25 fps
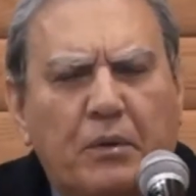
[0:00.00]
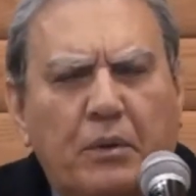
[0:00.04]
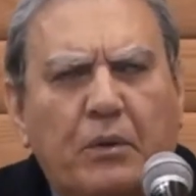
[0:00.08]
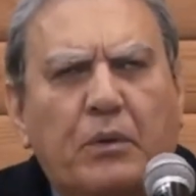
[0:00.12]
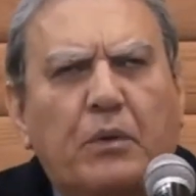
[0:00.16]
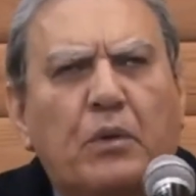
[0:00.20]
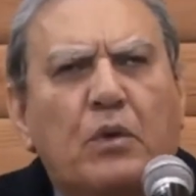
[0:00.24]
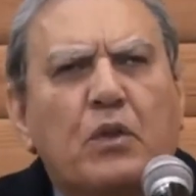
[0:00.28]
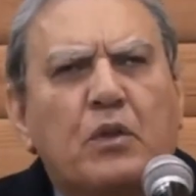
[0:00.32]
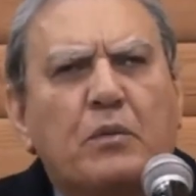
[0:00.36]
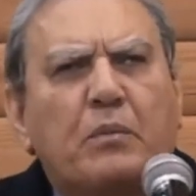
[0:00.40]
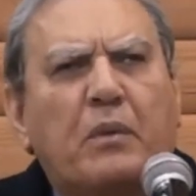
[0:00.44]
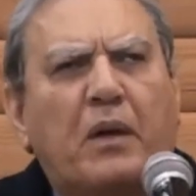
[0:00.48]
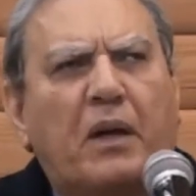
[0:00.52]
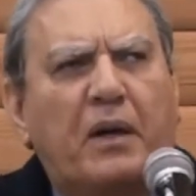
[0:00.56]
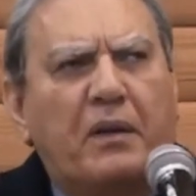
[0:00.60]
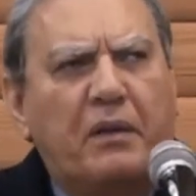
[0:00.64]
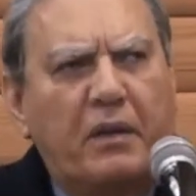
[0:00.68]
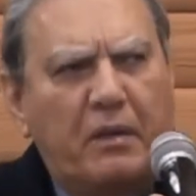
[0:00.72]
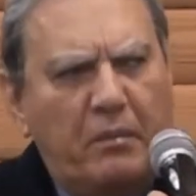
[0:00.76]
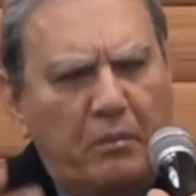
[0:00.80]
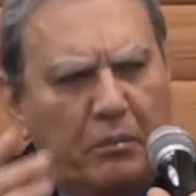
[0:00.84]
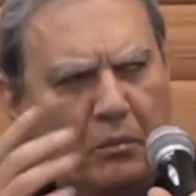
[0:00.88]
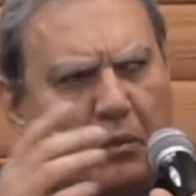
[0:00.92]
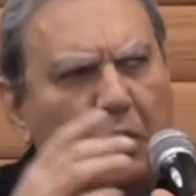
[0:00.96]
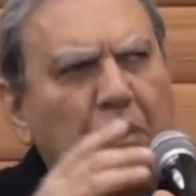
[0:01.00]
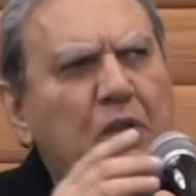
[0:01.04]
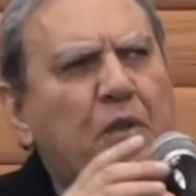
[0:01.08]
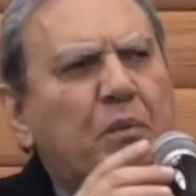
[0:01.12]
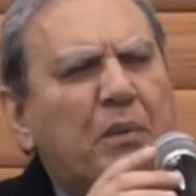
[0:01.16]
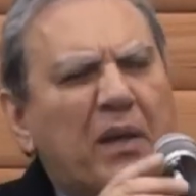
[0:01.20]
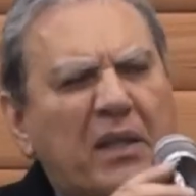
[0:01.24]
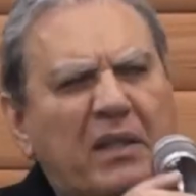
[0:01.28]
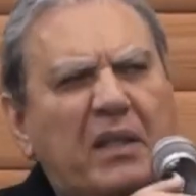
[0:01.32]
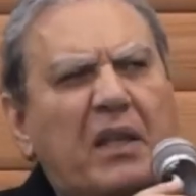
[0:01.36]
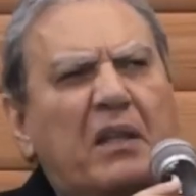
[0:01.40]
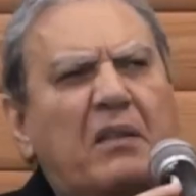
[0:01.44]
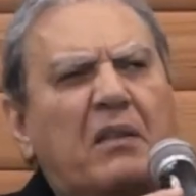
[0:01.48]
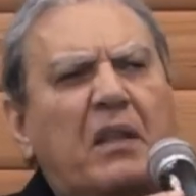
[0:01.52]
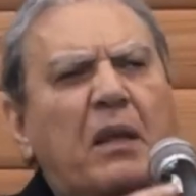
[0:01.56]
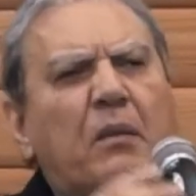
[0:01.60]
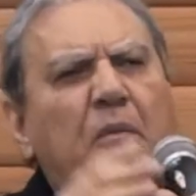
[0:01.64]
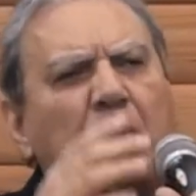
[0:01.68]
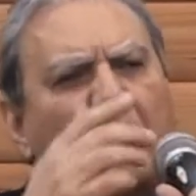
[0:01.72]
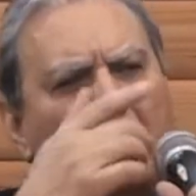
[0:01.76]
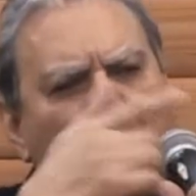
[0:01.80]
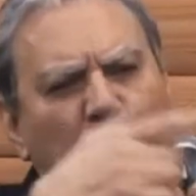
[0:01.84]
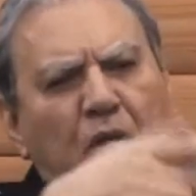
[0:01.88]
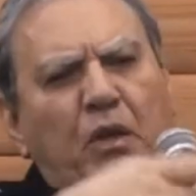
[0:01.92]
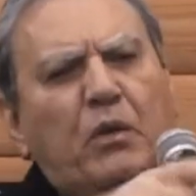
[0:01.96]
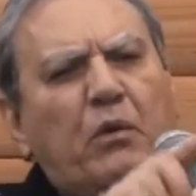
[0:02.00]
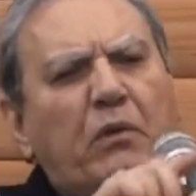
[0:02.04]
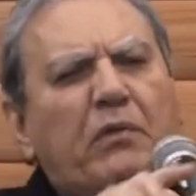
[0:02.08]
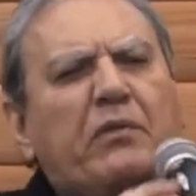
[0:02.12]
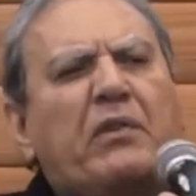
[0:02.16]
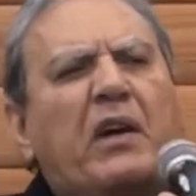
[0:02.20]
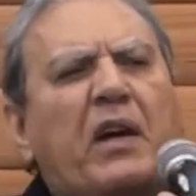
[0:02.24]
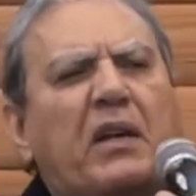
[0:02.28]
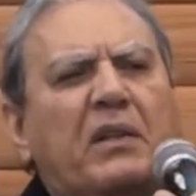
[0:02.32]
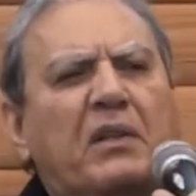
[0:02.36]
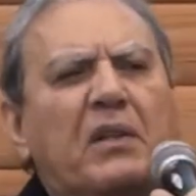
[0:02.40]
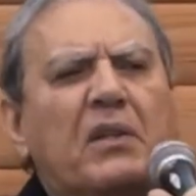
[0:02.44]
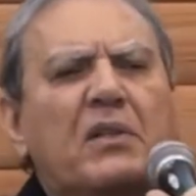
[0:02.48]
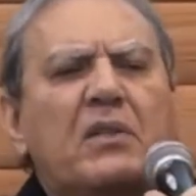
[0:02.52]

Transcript: neighbor or course by. Books by that name,